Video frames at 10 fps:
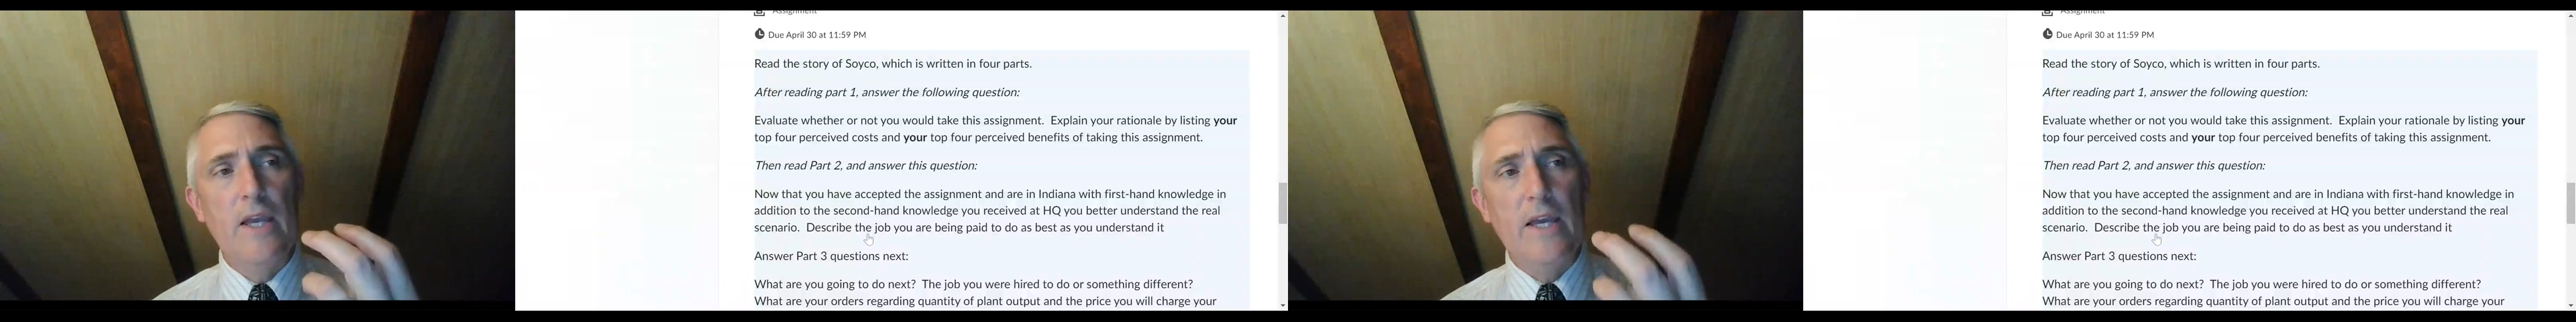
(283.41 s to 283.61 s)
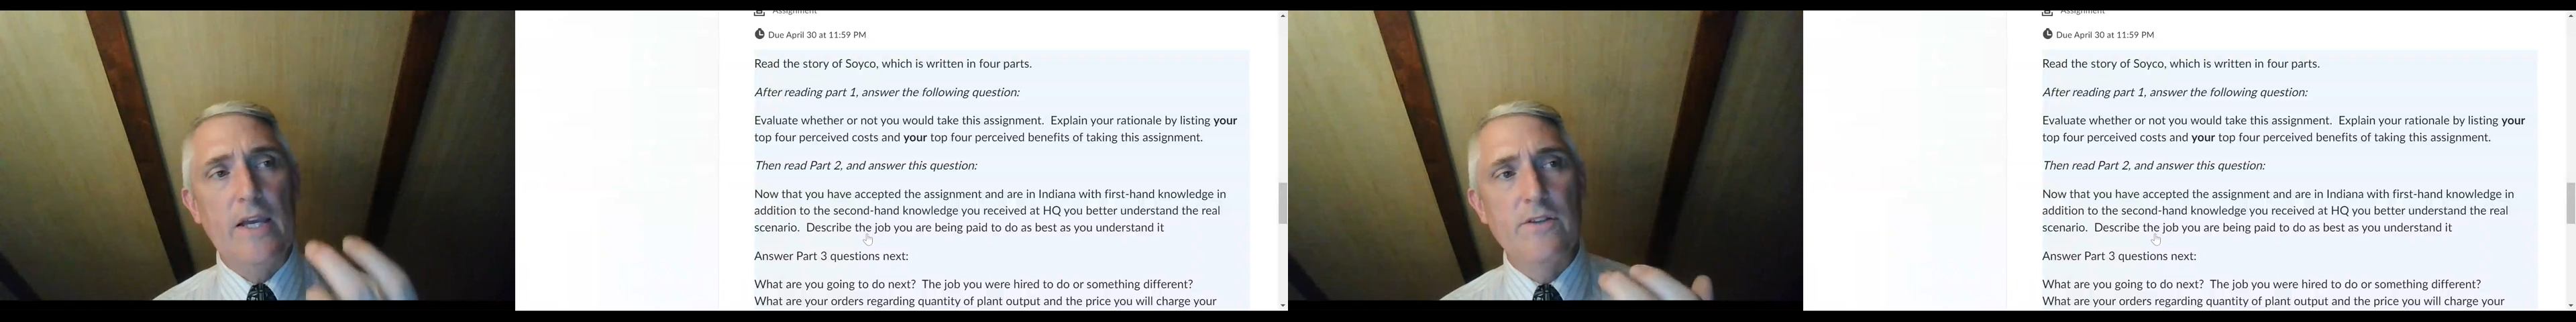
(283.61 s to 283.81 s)

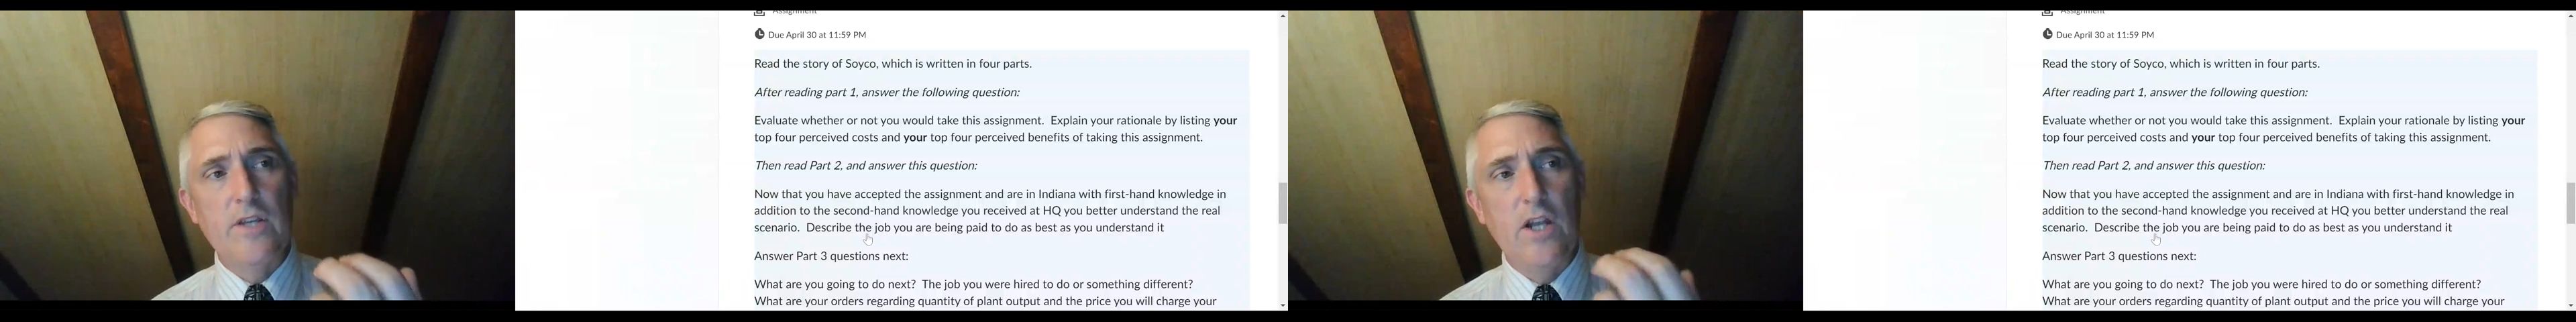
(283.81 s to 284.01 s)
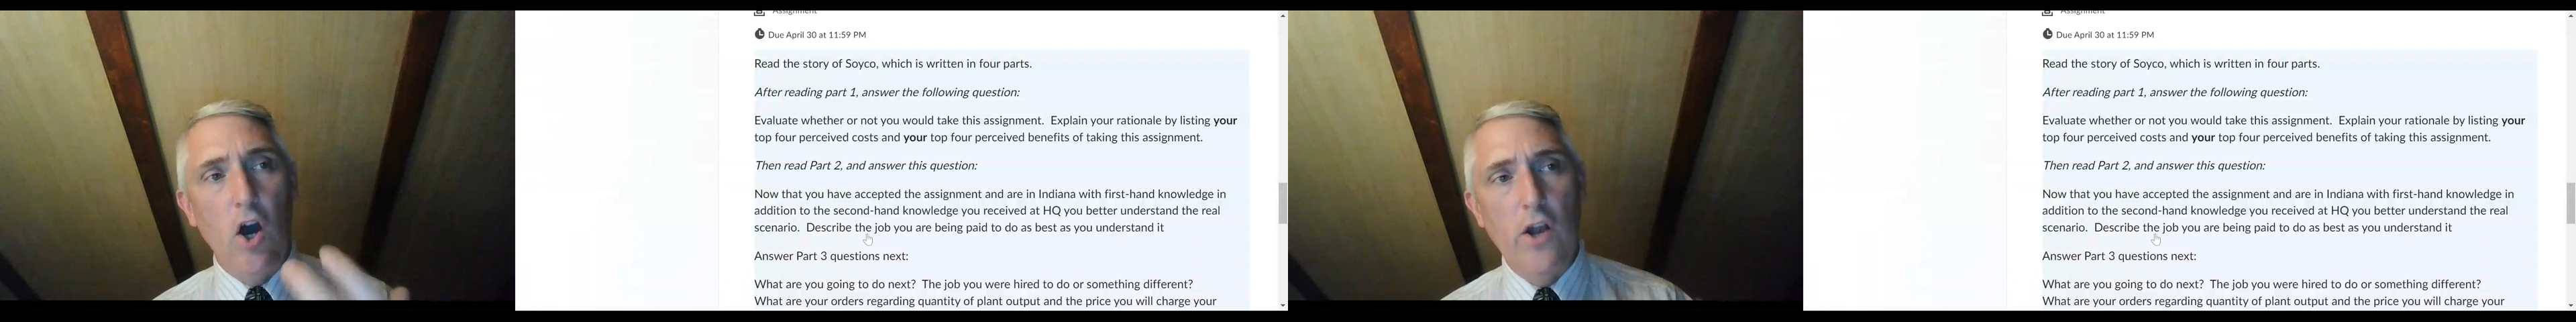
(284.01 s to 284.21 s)
is
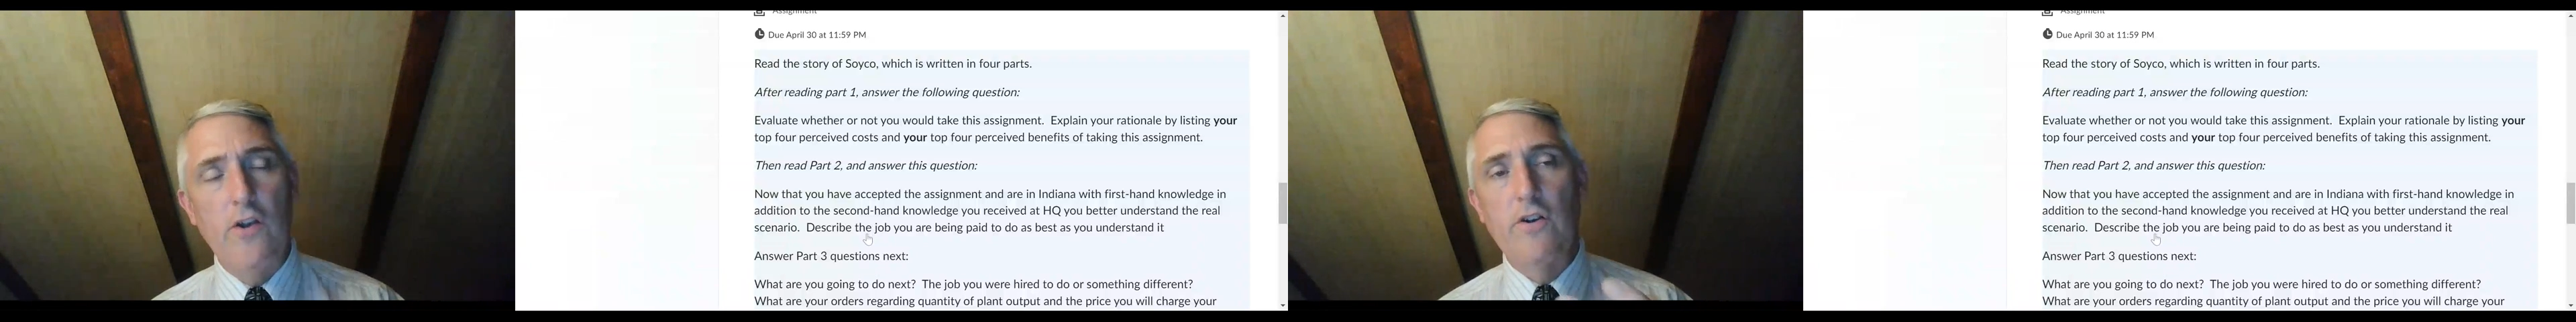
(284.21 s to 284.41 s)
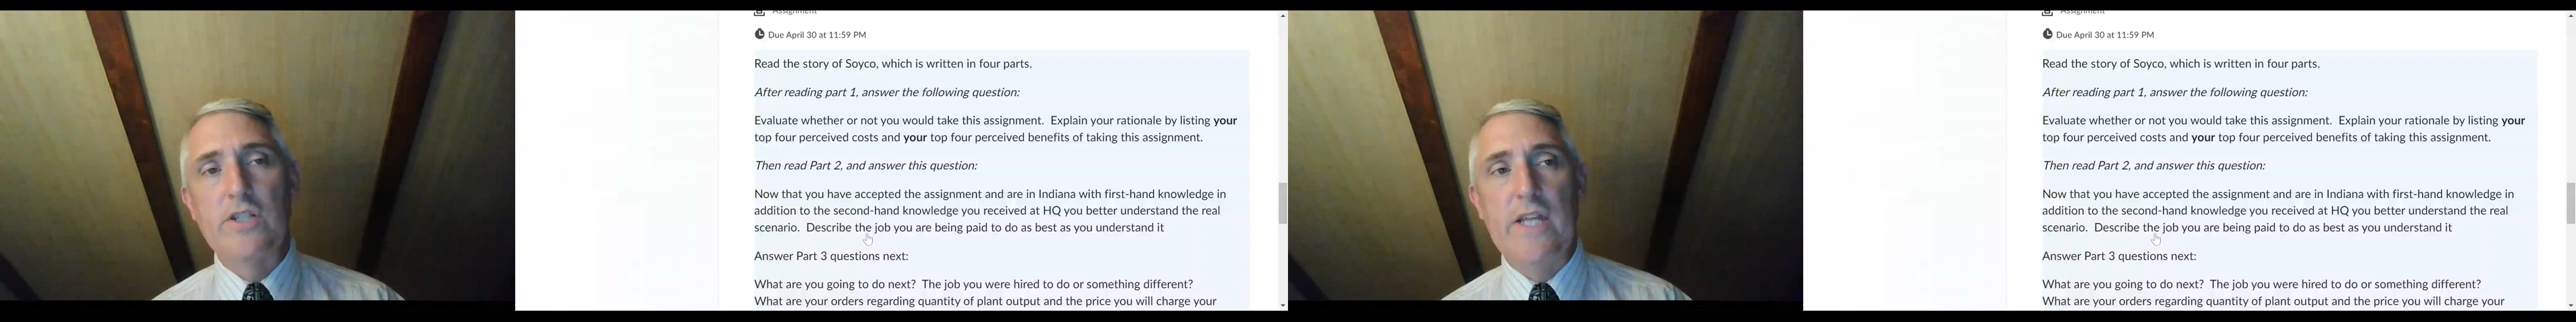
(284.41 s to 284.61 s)
an
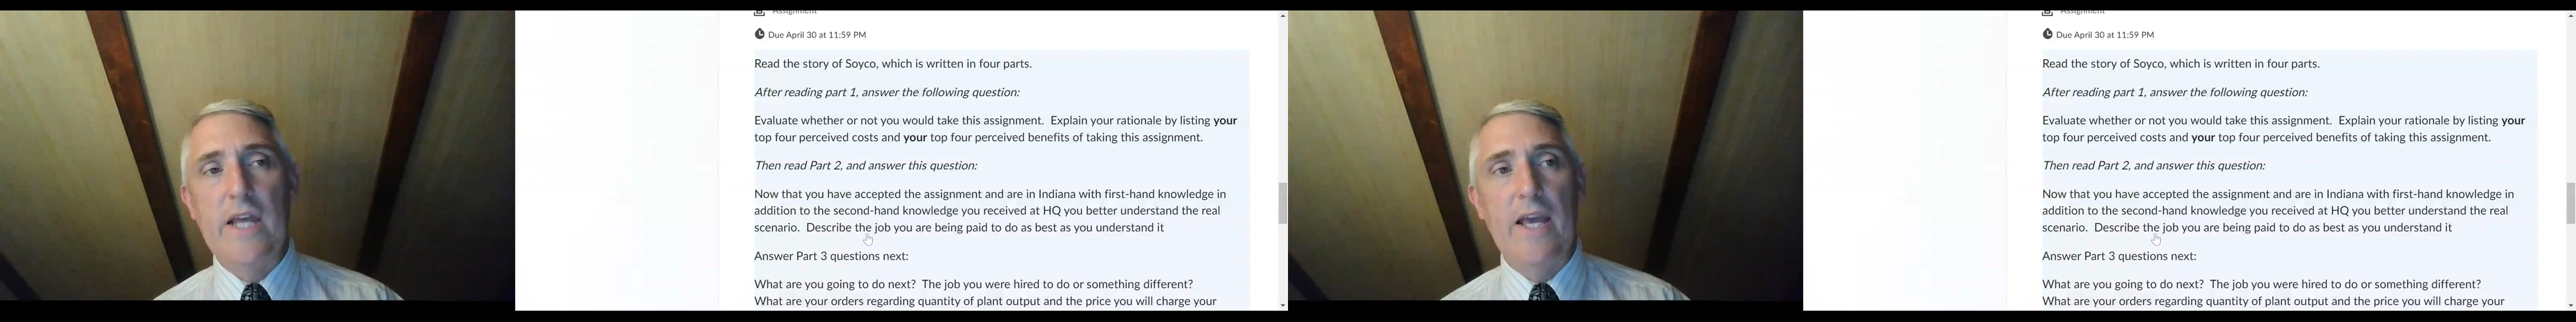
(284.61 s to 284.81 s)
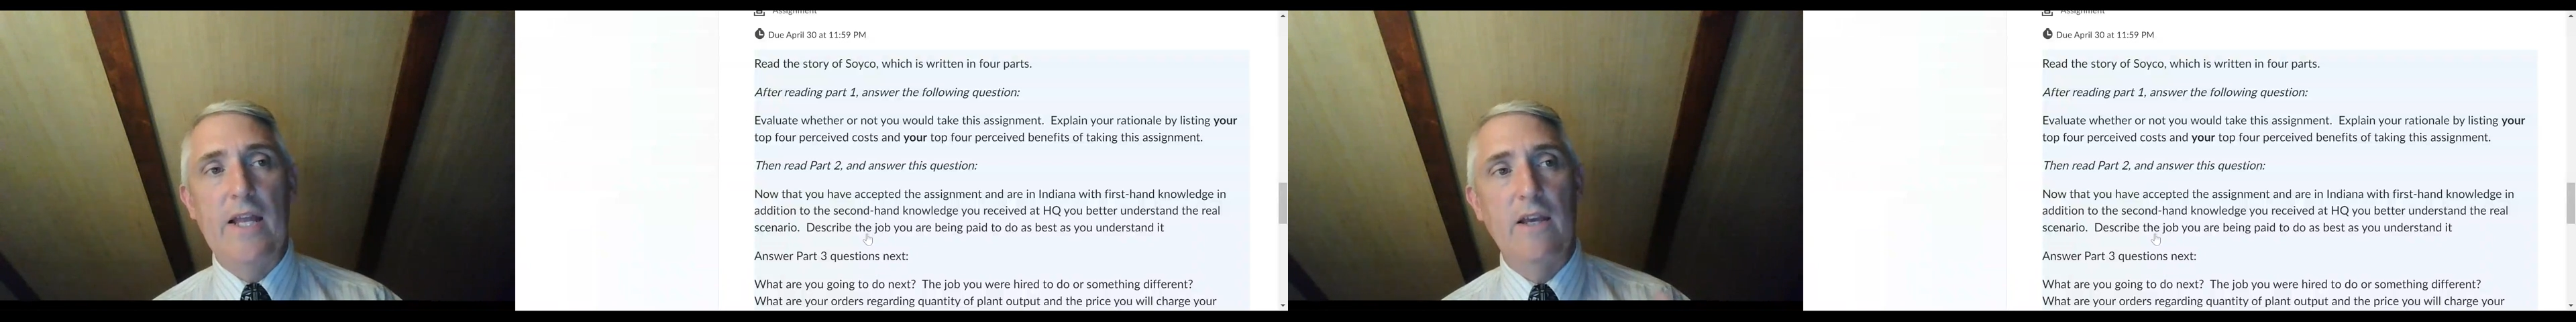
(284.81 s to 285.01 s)

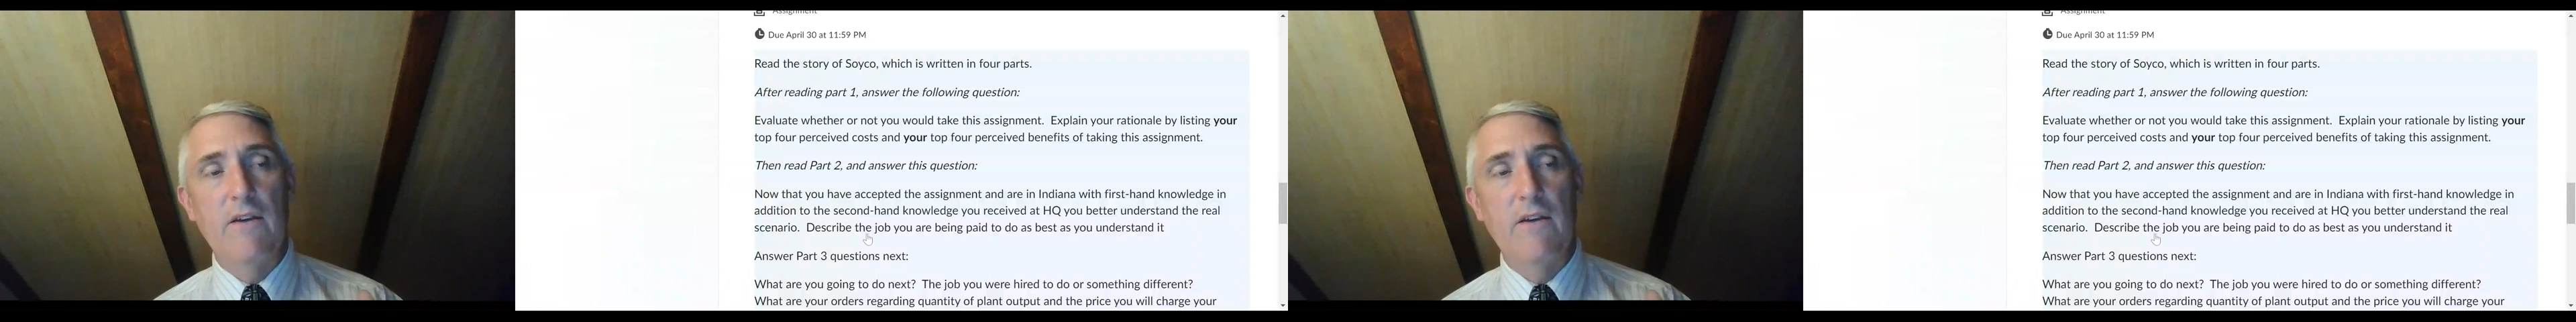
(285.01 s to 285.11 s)
understanding